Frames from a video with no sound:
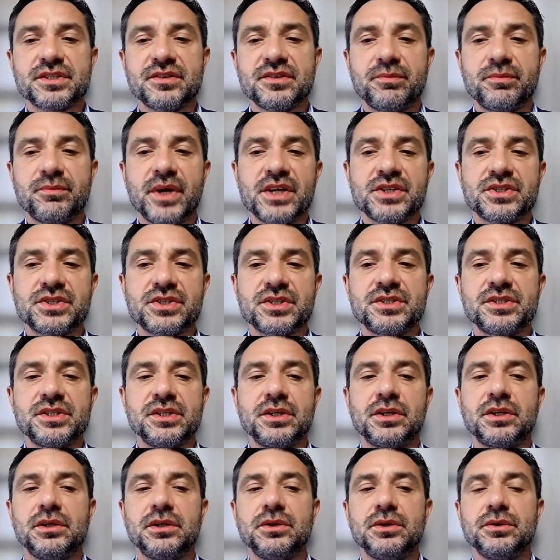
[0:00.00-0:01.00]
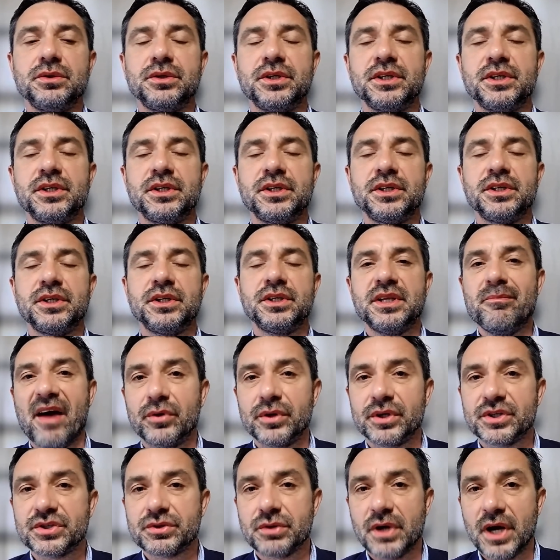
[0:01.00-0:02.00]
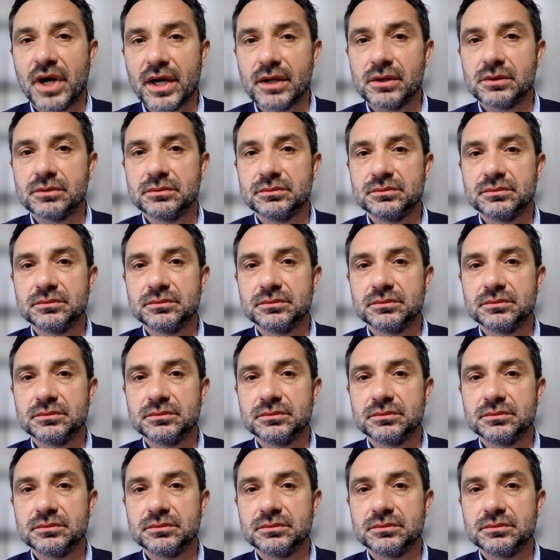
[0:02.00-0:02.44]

of patients included in the MAVORIC trial.